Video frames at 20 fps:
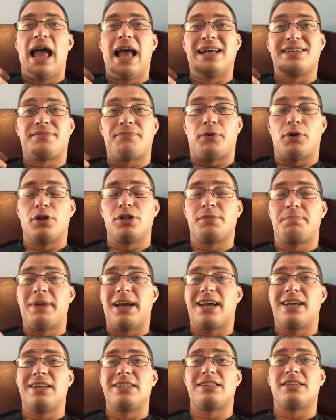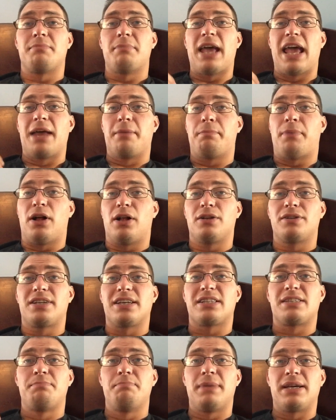As far as paganism and
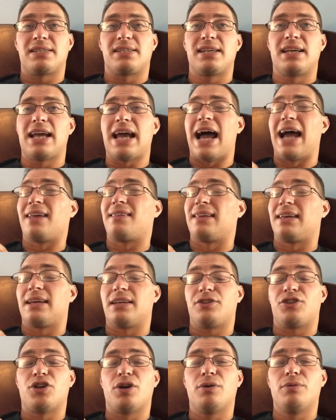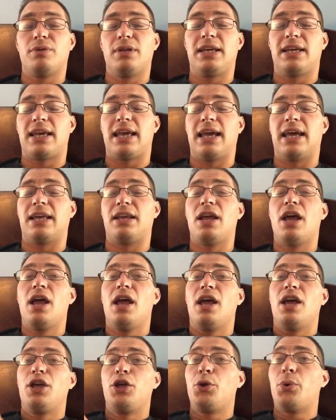politics mixing, I think it totally can.
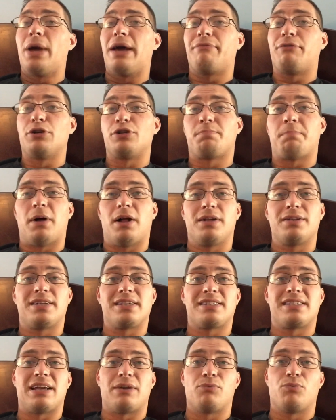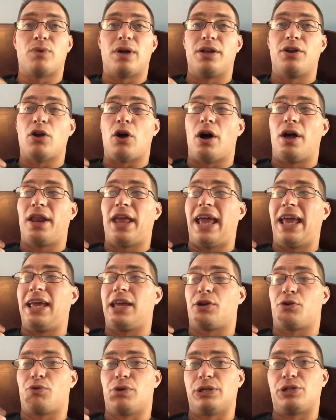You have those politics that run on a
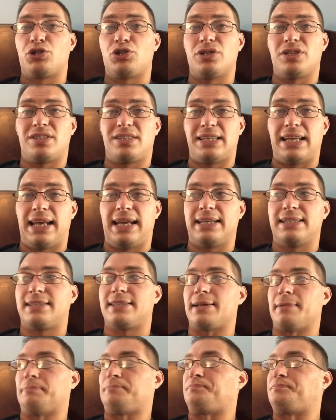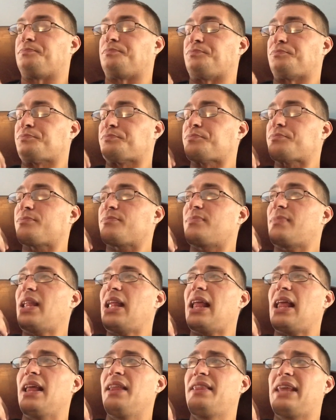Christian stance
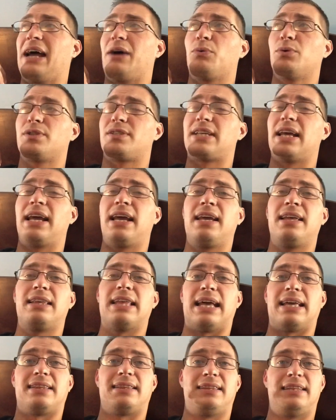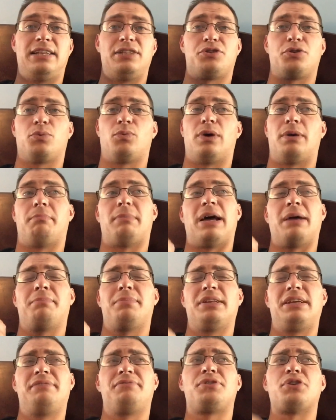that will say that these are what my
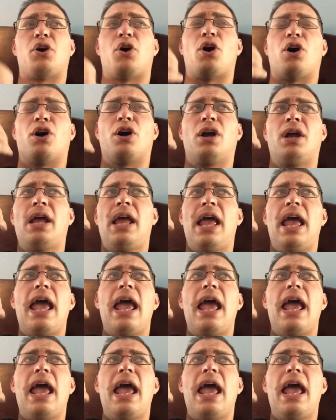beliefs are